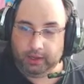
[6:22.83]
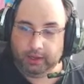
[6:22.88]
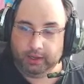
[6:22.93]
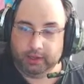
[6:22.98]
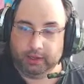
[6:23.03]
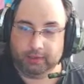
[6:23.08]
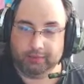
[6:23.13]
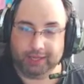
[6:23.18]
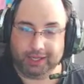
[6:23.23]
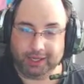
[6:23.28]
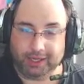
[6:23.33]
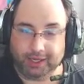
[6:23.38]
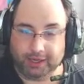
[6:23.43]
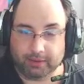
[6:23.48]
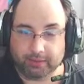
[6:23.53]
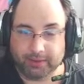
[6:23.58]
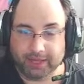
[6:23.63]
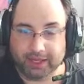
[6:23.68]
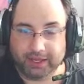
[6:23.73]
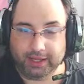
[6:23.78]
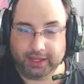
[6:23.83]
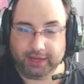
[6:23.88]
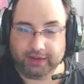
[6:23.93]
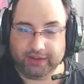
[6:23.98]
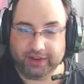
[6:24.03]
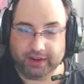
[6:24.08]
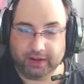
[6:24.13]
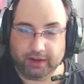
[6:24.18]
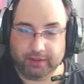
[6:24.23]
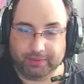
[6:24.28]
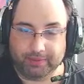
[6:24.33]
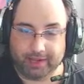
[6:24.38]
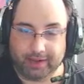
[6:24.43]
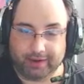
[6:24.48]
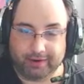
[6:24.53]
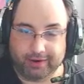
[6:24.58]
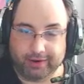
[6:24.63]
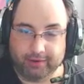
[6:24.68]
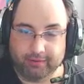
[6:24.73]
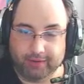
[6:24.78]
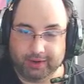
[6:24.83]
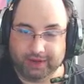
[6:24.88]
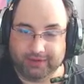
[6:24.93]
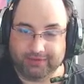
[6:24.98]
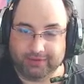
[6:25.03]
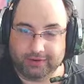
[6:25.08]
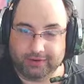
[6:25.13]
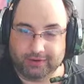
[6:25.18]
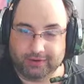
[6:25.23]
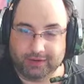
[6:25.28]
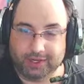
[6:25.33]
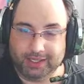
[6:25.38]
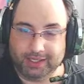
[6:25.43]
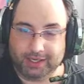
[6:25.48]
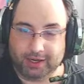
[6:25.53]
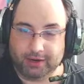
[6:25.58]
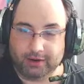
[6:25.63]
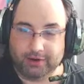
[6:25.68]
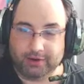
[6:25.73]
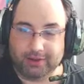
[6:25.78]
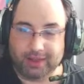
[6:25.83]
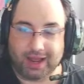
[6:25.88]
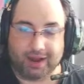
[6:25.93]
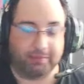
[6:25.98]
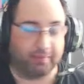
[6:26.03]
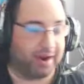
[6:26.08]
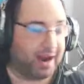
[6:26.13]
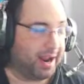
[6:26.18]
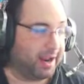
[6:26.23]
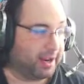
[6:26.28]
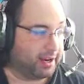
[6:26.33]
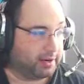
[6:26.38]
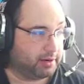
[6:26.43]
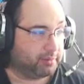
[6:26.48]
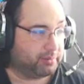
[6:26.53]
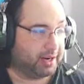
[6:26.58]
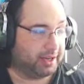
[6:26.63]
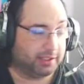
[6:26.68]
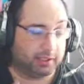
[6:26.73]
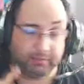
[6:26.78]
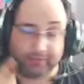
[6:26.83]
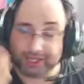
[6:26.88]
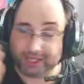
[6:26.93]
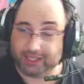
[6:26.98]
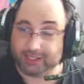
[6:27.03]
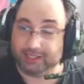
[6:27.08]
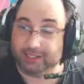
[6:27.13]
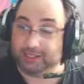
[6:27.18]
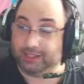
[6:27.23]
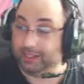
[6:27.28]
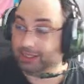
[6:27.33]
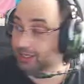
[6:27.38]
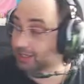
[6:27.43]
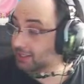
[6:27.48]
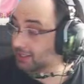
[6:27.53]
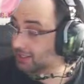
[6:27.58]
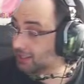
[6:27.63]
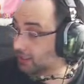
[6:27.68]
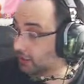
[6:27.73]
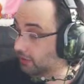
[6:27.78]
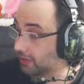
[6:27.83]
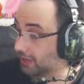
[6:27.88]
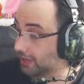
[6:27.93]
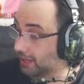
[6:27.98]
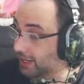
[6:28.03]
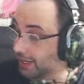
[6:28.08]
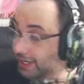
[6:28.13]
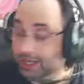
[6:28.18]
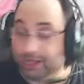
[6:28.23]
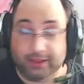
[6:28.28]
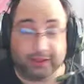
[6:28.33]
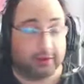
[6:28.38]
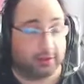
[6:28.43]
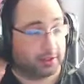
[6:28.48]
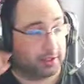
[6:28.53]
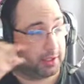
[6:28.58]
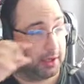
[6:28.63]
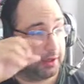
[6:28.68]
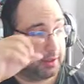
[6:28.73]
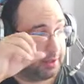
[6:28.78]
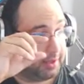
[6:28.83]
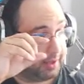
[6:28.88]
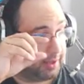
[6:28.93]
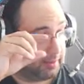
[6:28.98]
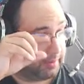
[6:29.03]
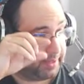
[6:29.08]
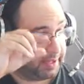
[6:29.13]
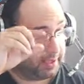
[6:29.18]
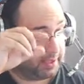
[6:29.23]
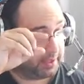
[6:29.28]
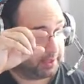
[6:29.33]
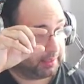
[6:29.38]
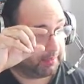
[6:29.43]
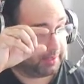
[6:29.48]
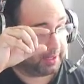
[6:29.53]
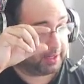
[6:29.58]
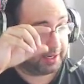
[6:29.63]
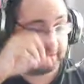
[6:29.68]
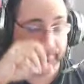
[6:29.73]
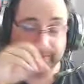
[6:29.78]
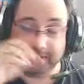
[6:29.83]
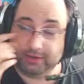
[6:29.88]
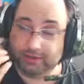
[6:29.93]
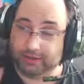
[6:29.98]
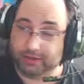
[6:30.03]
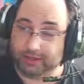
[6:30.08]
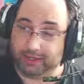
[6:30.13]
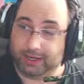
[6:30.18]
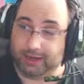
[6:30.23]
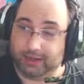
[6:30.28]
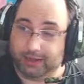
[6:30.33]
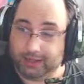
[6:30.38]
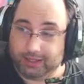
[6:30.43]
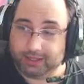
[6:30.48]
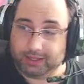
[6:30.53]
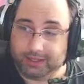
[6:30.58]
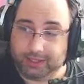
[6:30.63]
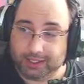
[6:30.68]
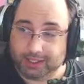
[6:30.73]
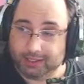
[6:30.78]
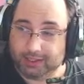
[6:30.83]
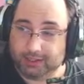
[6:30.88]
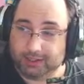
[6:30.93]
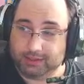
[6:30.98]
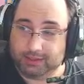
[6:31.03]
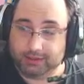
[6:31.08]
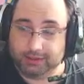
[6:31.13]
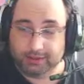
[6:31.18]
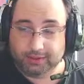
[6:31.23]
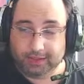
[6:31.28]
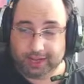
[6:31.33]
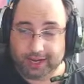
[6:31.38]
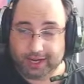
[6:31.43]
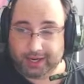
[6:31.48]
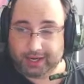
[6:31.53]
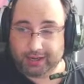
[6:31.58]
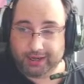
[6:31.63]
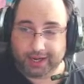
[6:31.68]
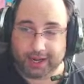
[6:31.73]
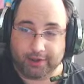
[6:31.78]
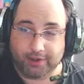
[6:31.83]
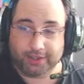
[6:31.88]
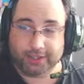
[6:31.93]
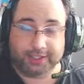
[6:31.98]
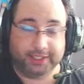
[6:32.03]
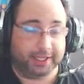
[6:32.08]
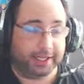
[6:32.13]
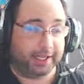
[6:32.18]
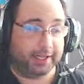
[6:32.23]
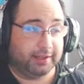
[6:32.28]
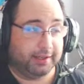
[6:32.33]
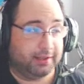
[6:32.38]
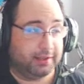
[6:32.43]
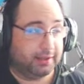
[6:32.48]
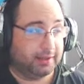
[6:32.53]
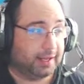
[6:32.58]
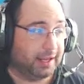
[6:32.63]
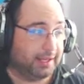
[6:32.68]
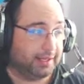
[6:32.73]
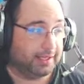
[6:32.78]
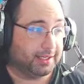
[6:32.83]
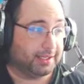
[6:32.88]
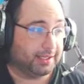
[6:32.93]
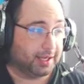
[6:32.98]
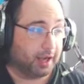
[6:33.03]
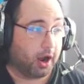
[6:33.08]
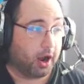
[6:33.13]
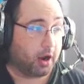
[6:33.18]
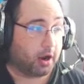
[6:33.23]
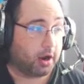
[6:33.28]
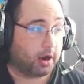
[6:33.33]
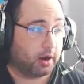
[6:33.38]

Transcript: The weld had completely given up, allowing whatever is under that bracket to press up against the seat itself. And again, there's a little bit of something up under there that like, now the seat has sunk